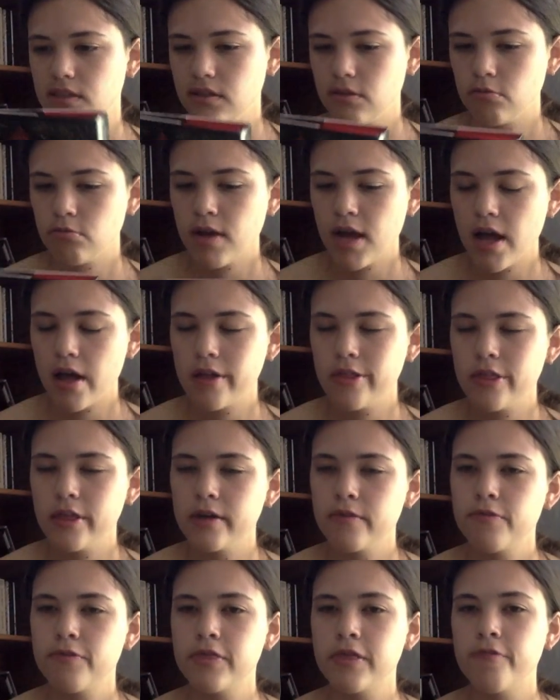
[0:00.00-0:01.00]
Well,
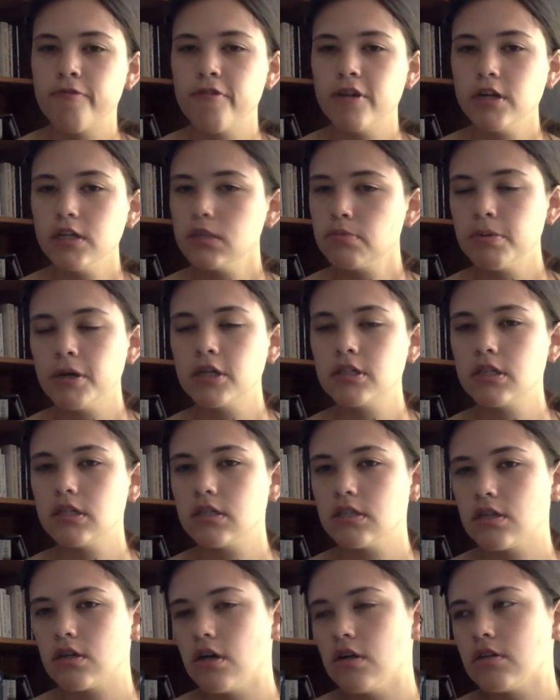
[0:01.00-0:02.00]
the first book,
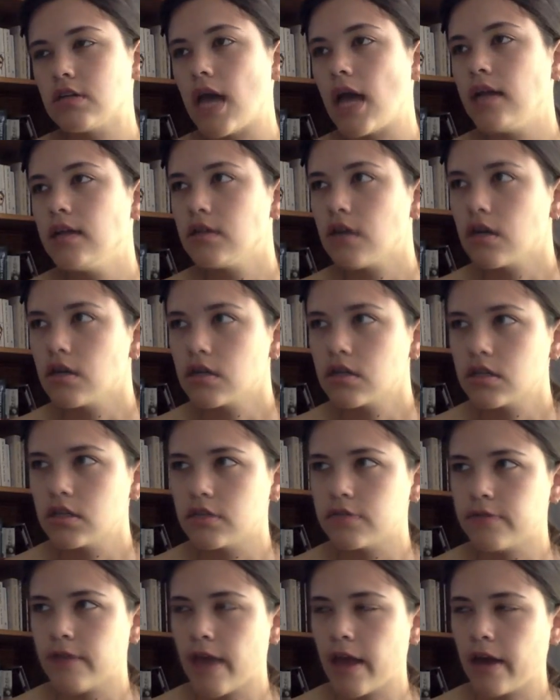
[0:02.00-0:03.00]
Six of Crows, ended on a
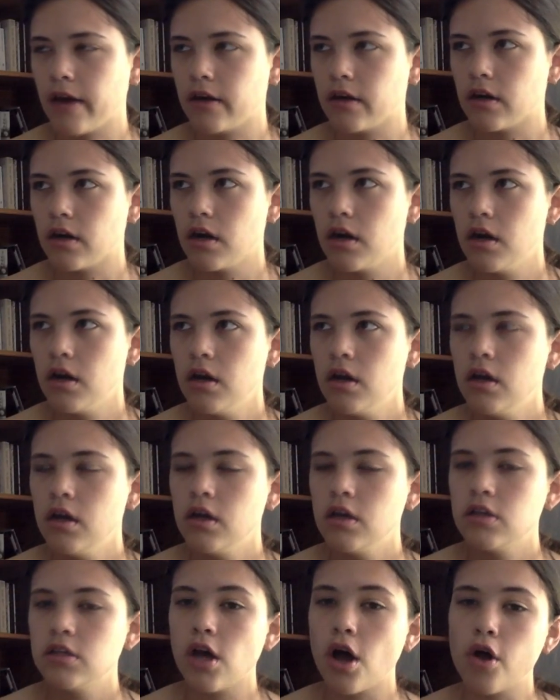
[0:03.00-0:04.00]
cliffhanger.
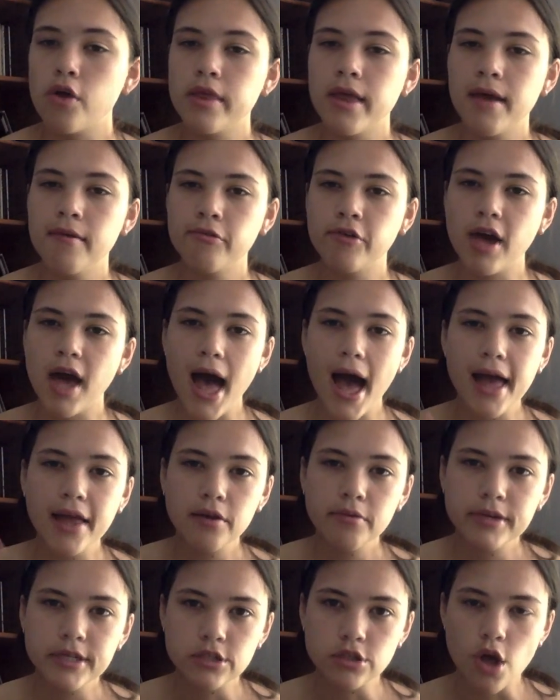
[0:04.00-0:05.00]
So they've kind
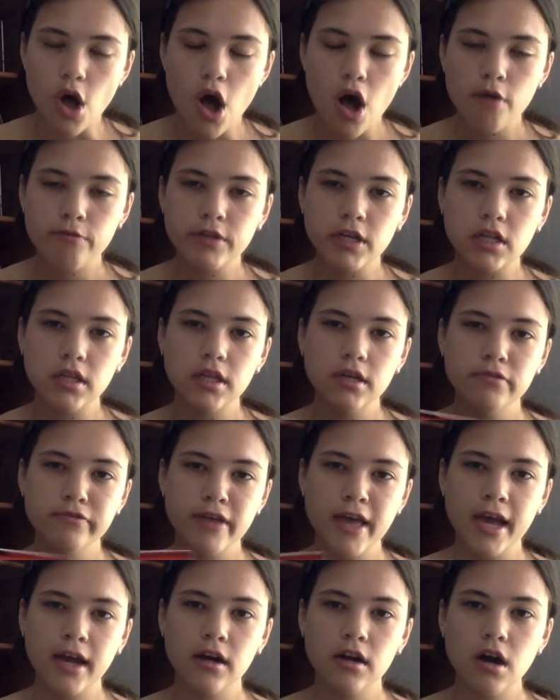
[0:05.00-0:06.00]
of resolved the
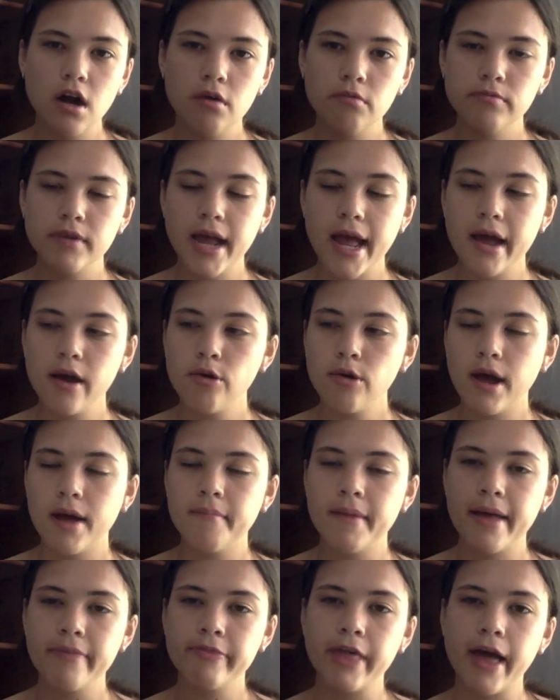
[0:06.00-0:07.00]
cliffhanger now.
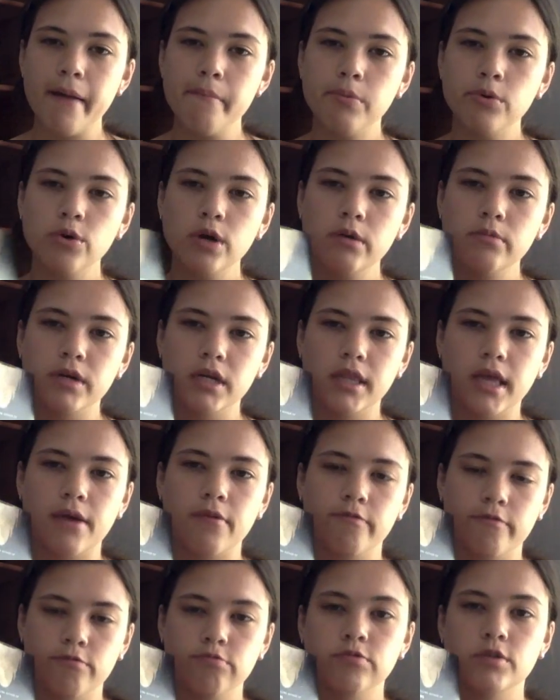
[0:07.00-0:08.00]
I'm at that point where
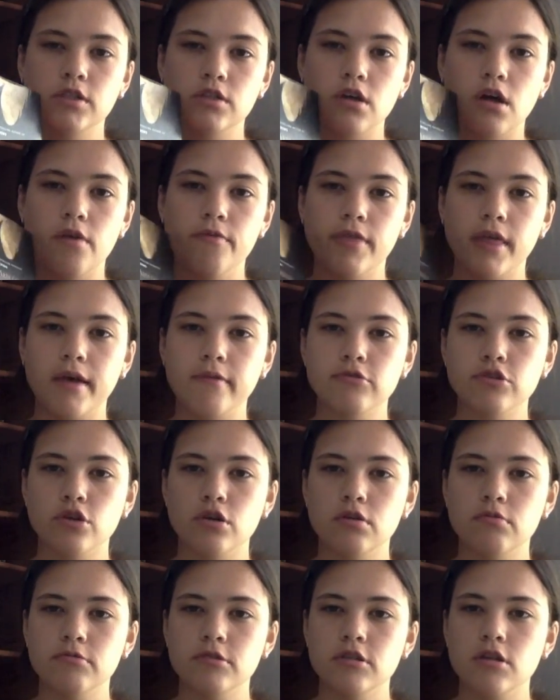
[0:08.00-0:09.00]
they've
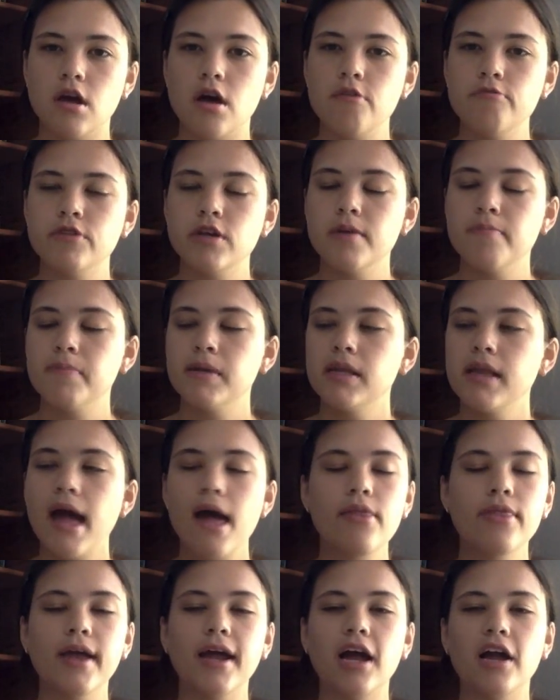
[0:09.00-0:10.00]
sort of resolved it, but
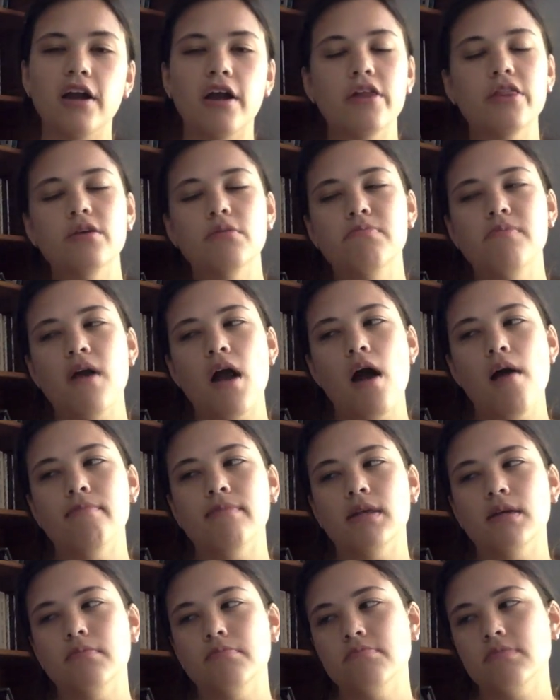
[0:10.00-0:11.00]
now they got other
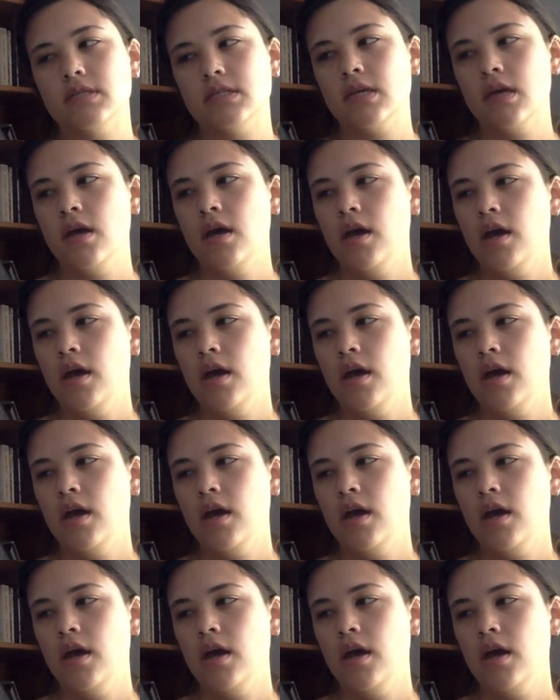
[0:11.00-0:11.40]
problems.